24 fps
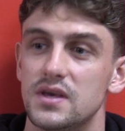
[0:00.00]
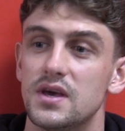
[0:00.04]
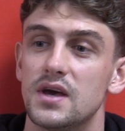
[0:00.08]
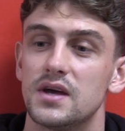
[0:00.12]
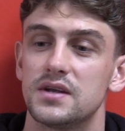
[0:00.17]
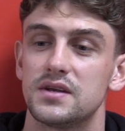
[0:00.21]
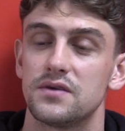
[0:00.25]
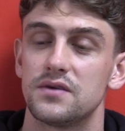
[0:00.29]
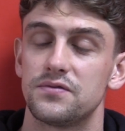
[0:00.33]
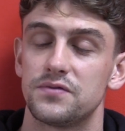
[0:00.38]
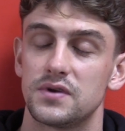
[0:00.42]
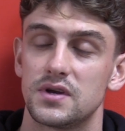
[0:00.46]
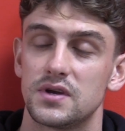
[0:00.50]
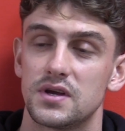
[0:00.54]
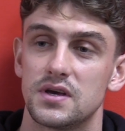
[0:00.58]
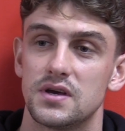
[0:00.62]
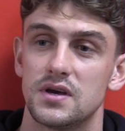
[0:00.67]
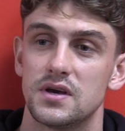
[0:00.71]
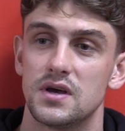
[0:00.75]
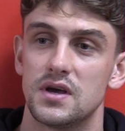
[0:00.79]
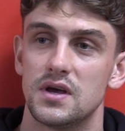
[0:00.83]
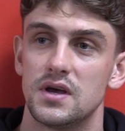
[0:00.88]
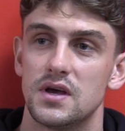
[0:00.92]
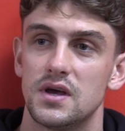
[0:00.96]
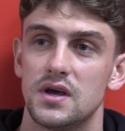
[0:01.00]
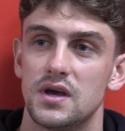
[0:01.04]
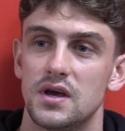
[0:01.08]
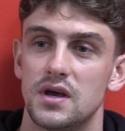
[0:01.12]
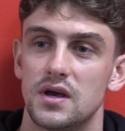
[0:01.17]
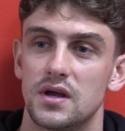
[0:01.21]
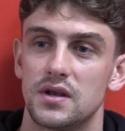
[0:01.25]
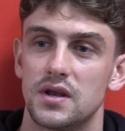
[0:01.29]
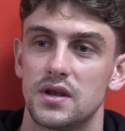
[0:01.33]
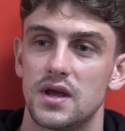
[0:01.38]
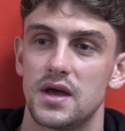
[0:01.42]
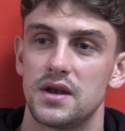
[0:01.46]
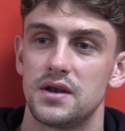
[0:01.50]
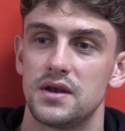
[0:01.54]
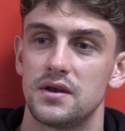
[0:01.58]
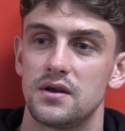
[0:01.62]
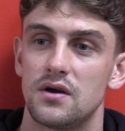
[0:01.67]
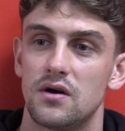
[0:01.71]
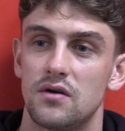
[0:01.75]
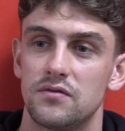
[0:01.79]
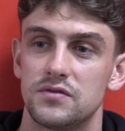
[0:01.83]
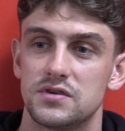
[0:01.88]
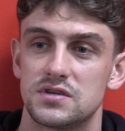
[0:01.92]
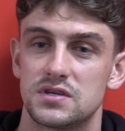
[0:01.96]
Yeah, definitely. And
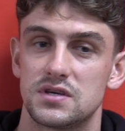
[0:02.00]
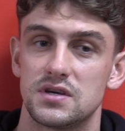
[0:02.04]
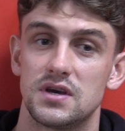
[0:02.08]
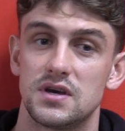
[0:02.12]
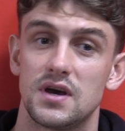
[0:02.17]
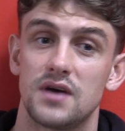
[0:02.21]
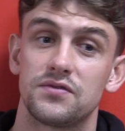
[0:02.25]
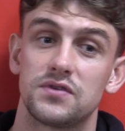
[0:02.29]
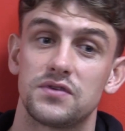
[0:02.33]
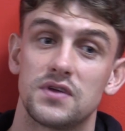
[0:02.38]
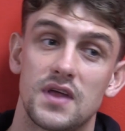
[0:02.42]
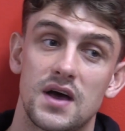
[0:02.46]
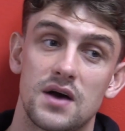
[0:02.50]
then obviously after